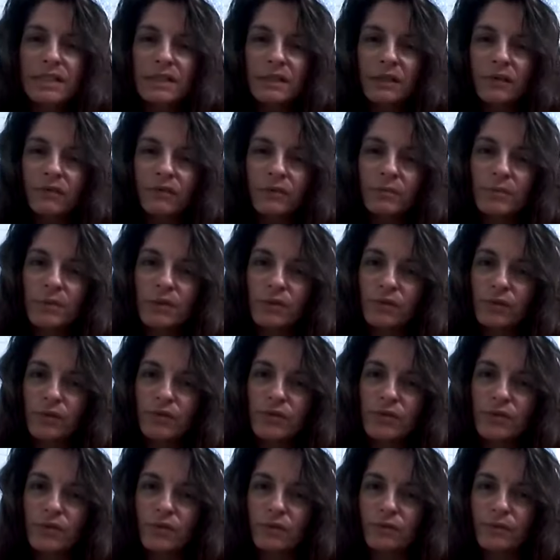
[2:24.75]
of stuff from the
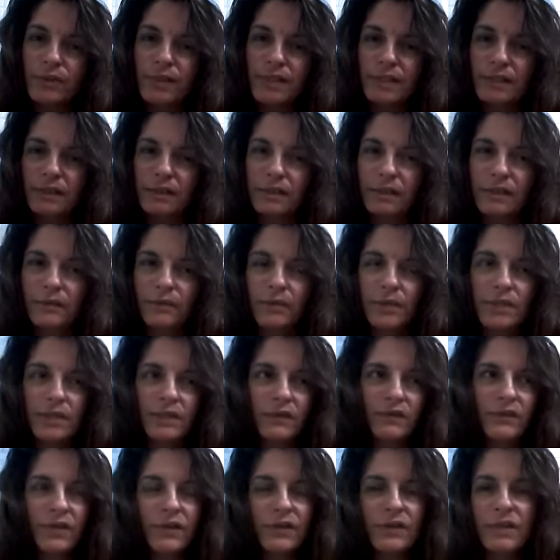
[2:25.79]
thrift store recently, which
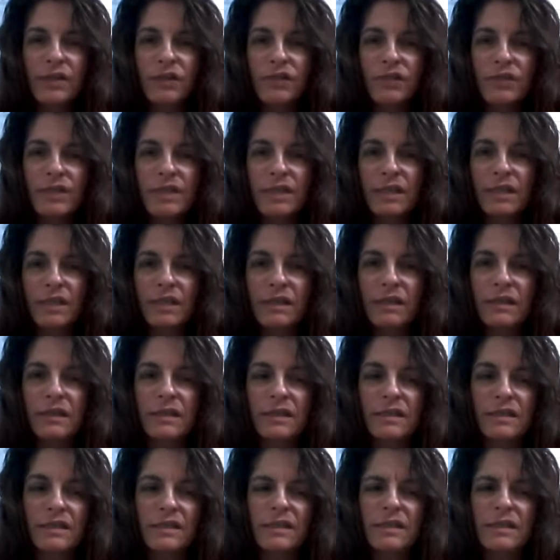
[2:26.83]
I found interesting
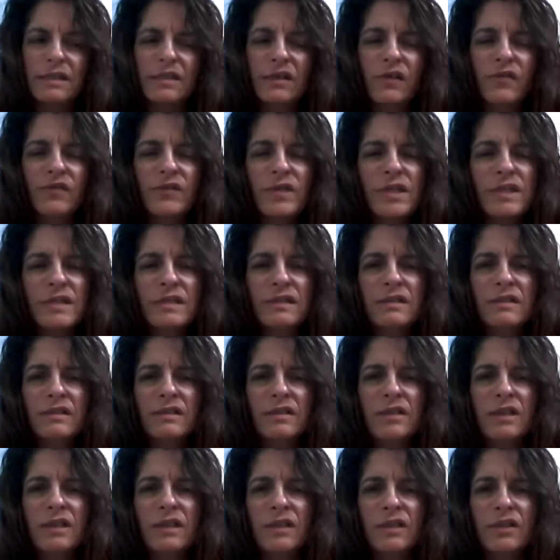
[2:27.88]
because this stuff
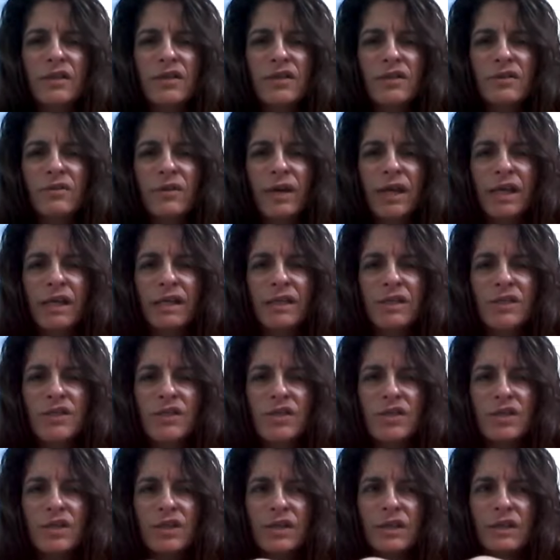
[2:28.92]
doesn't, uh, new
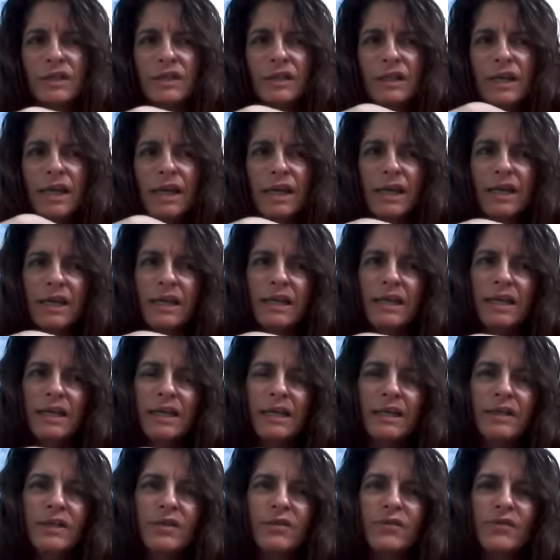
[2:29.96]
age uh,
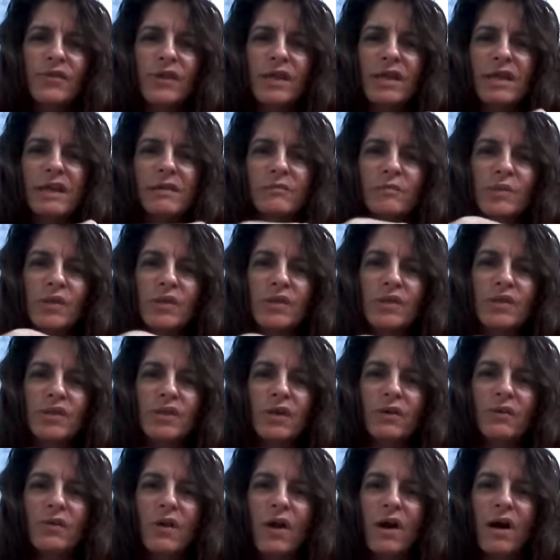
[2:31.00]
and new thinking books
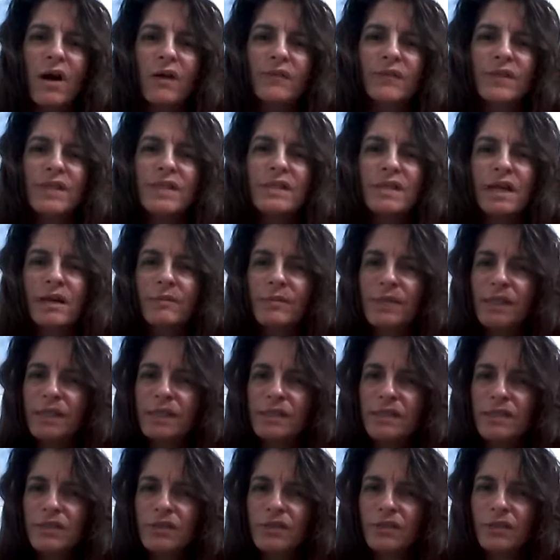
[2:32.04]
don't often come
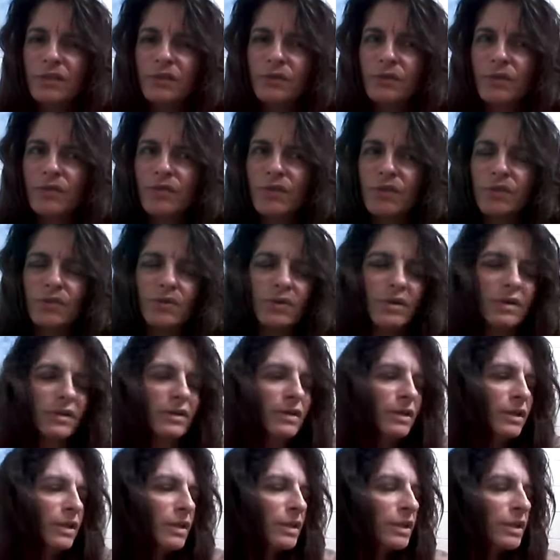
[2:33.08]
in to the thrift store.